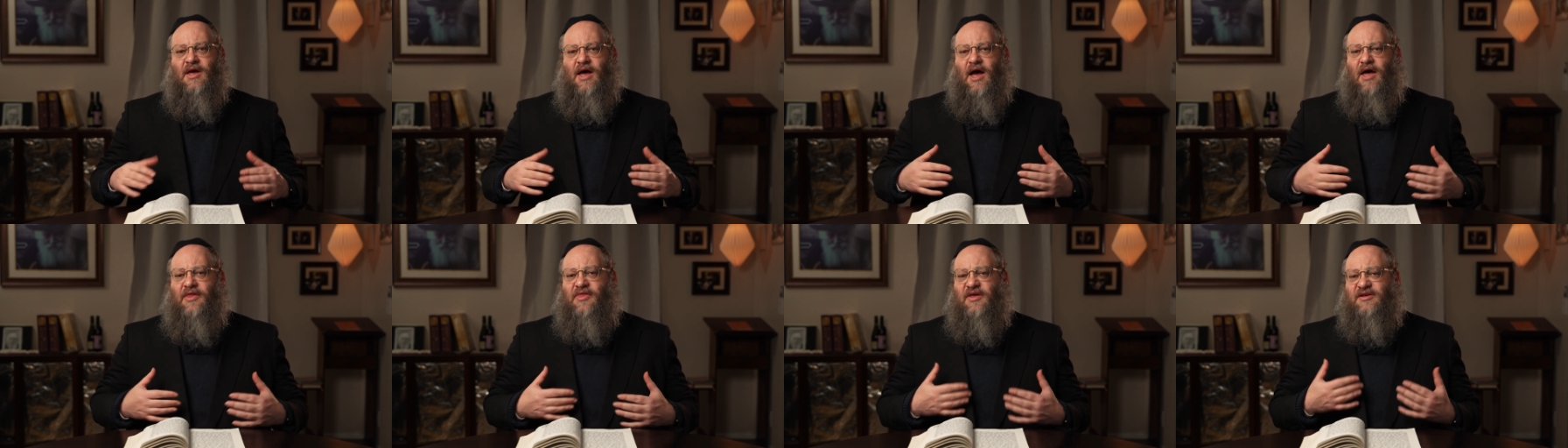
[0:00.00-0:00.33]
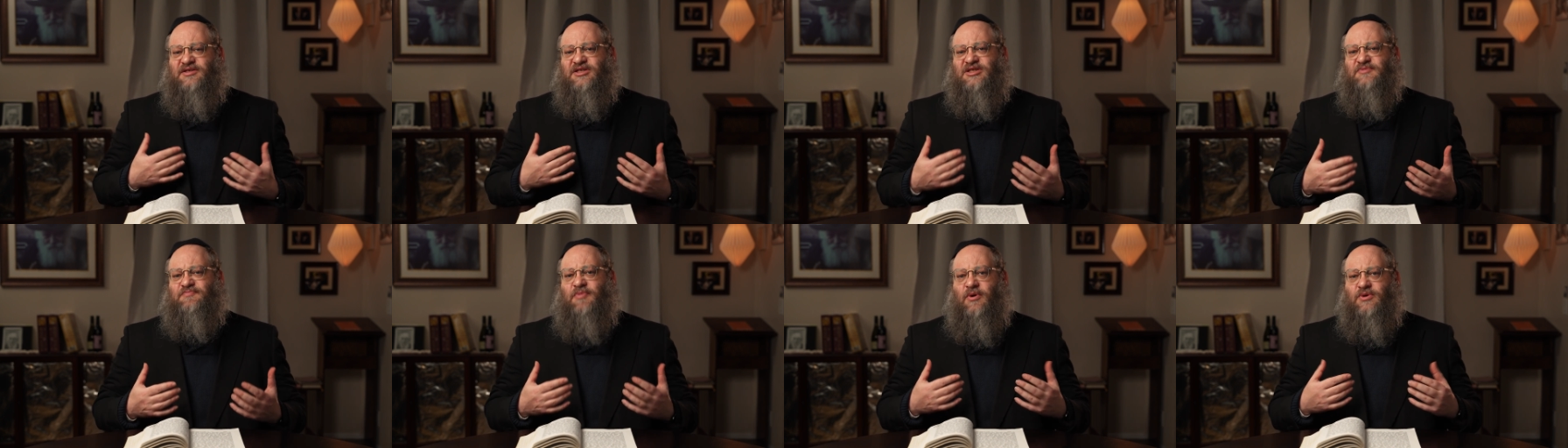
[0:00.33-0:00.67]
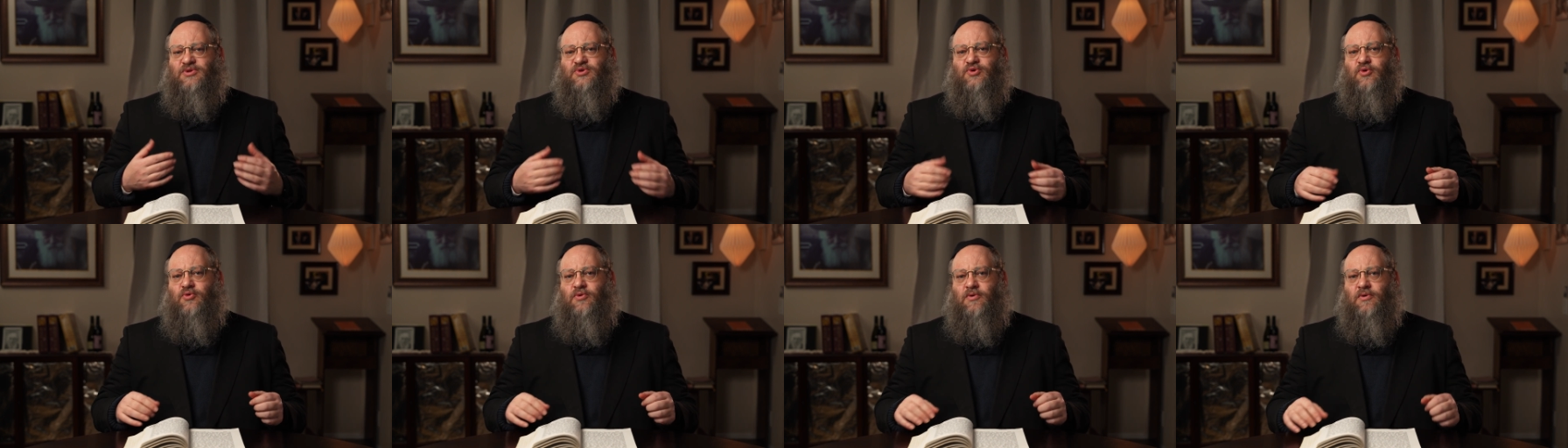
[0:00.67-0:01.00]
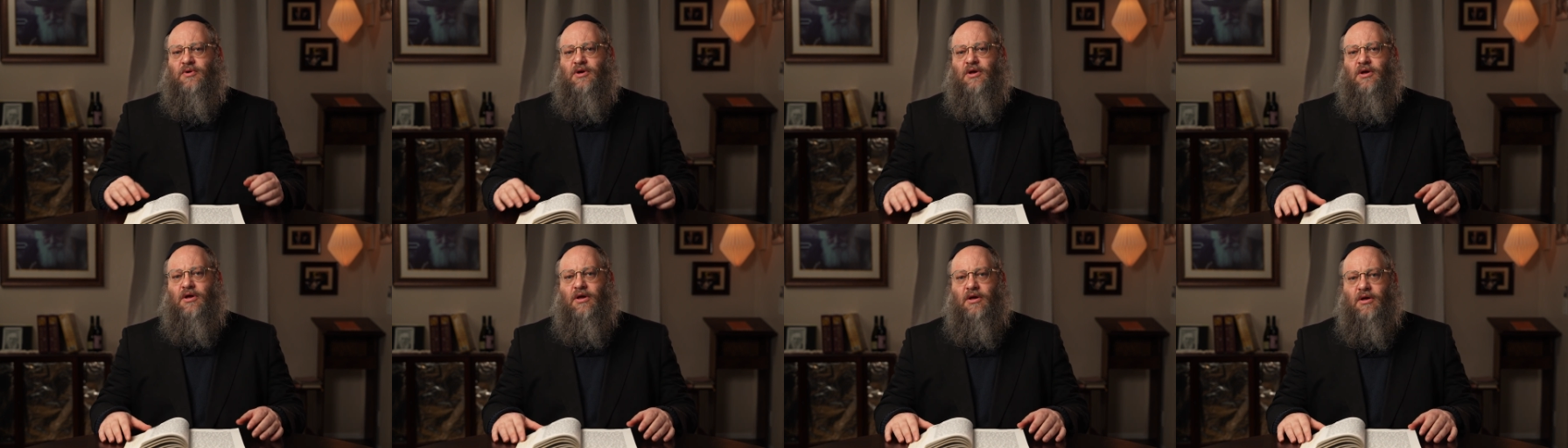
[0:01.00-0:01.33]
And this is supposed
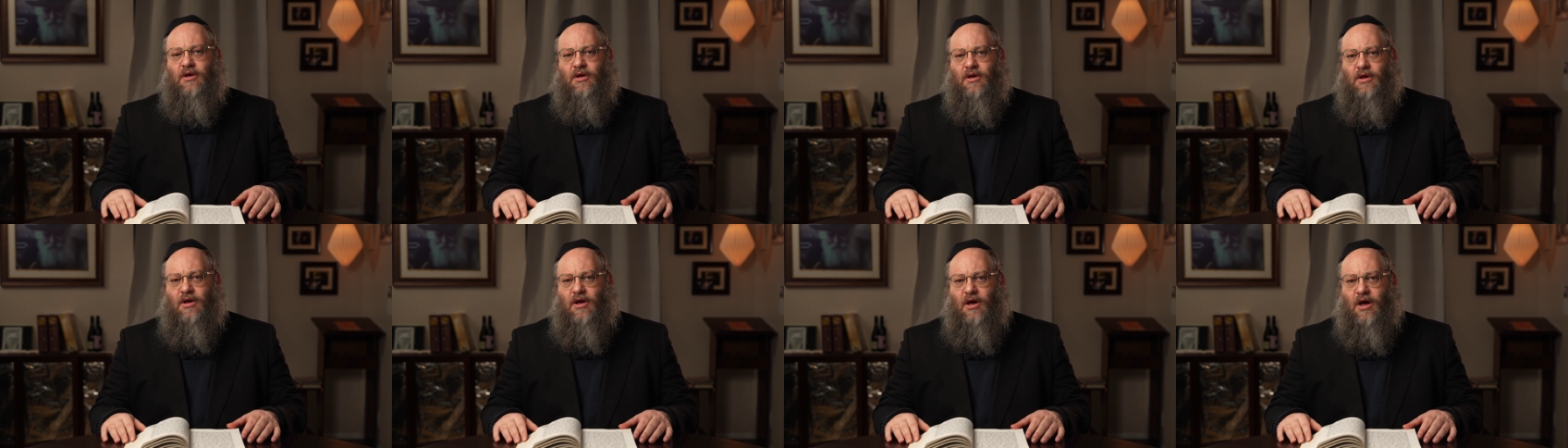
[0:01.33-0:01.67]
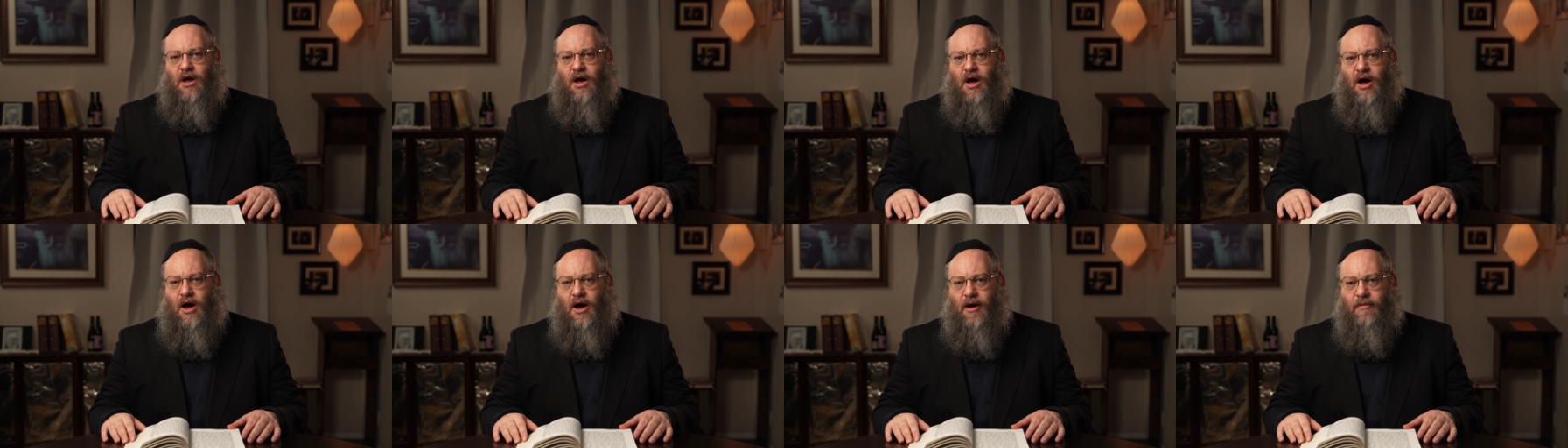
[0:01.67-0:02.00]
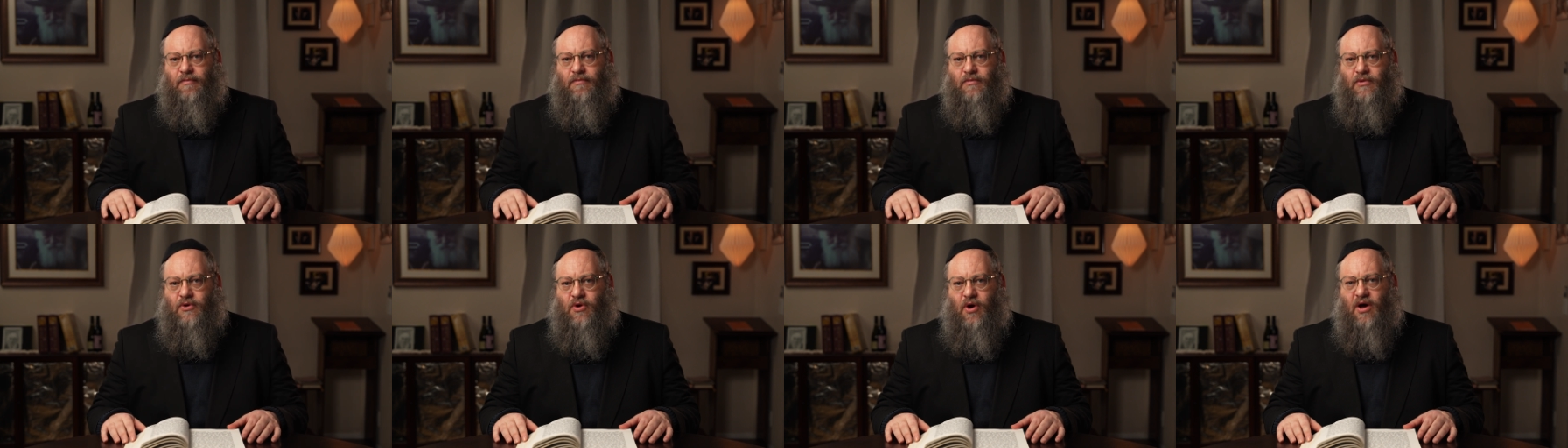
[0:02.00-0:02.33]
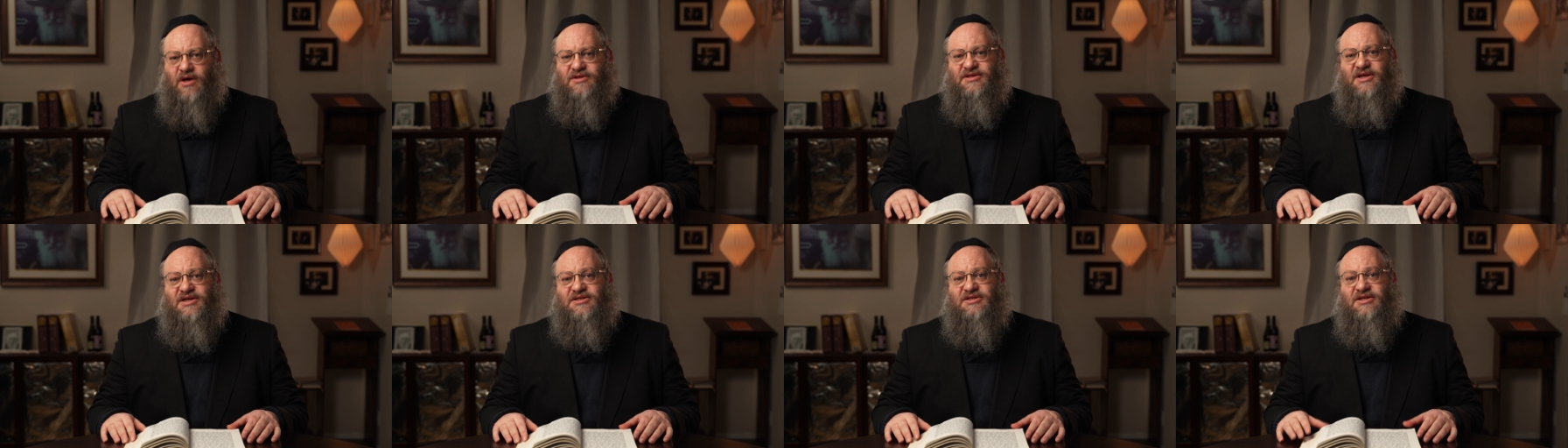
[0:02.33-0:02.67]
to um,
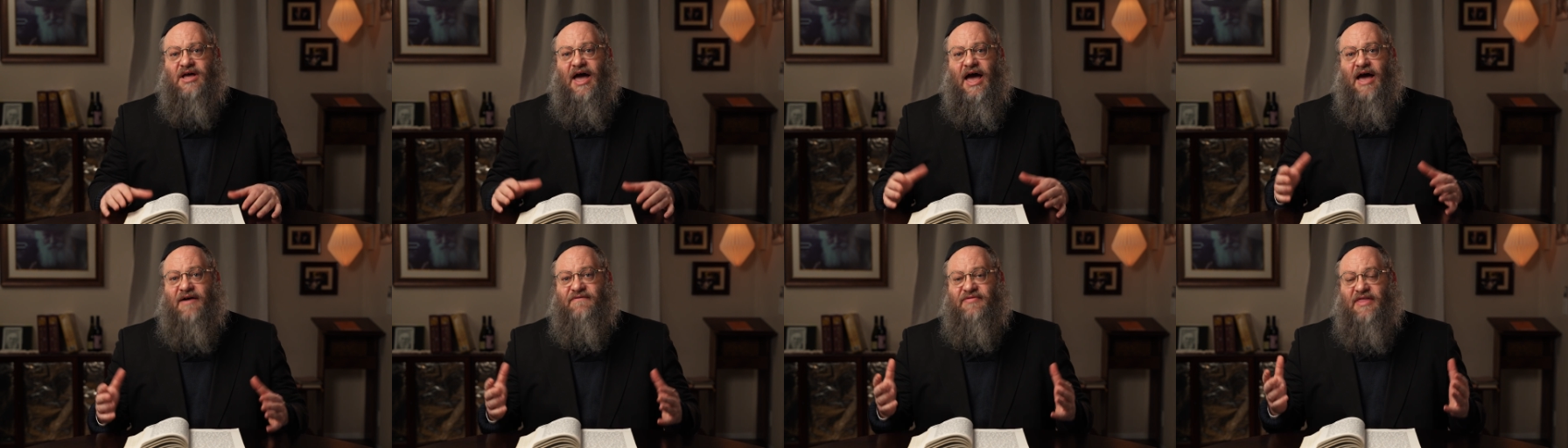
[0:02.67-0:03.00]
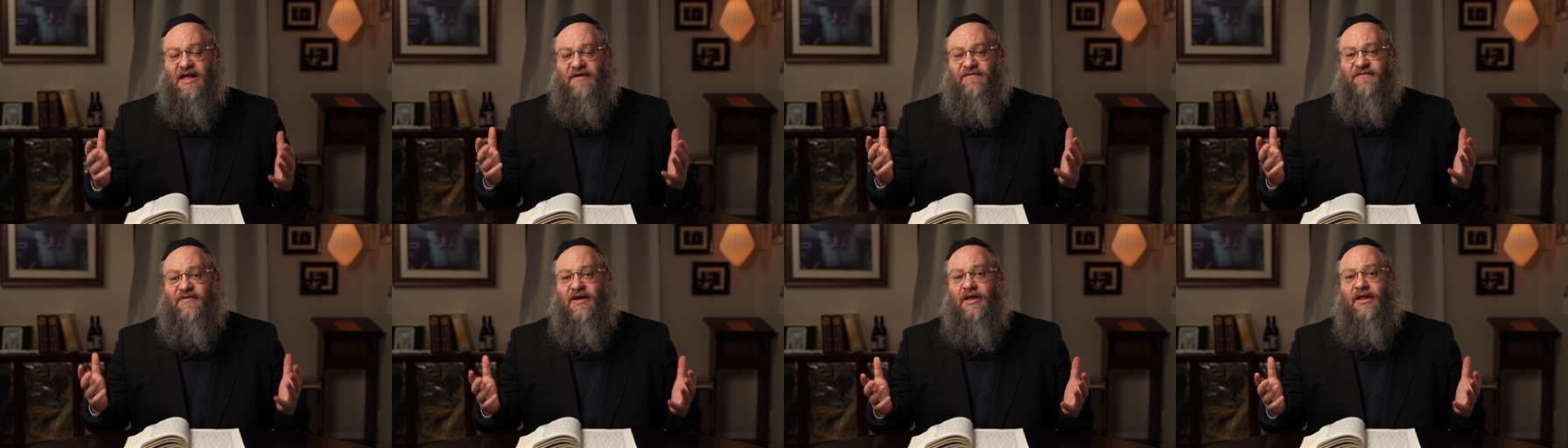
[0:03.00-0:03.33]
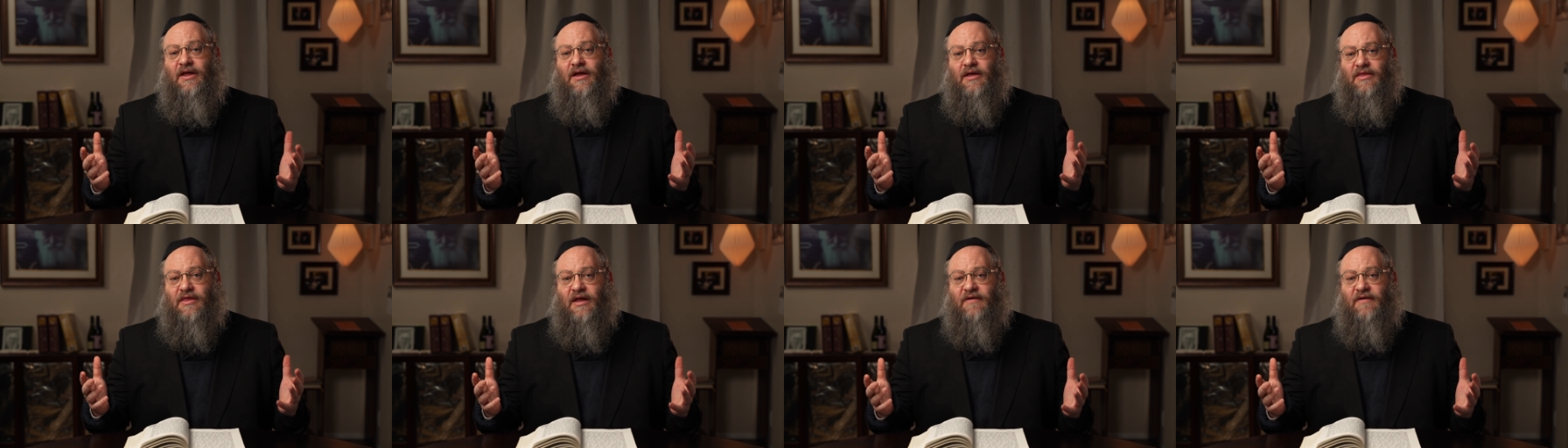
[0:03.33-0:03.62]
cause us to have that feeling,